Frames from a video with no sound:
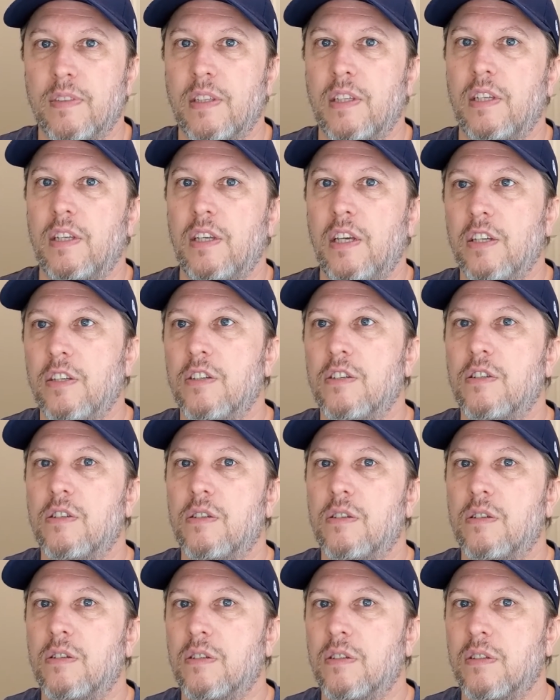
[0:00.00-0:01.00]

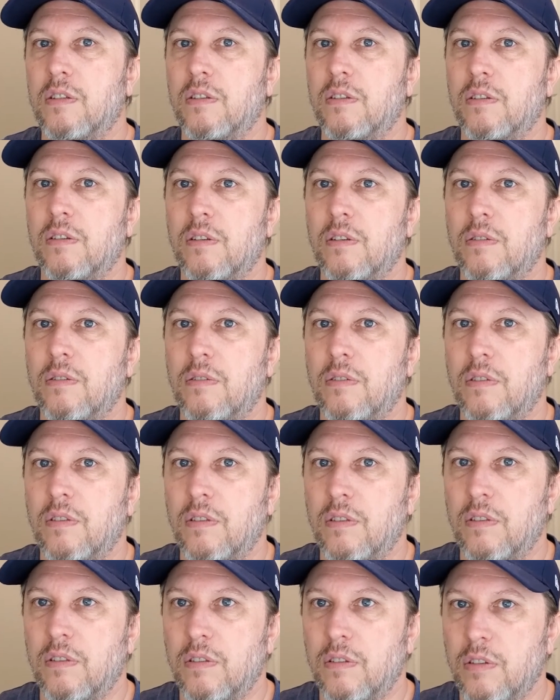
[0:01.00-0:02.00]
his
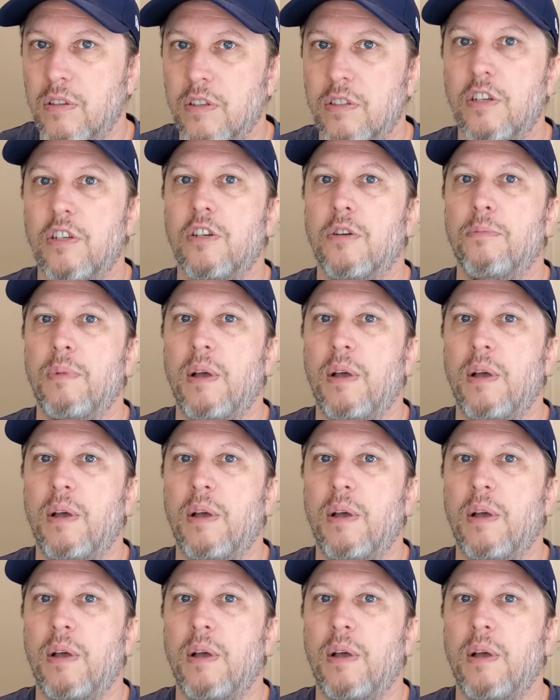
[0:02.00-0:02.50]
decision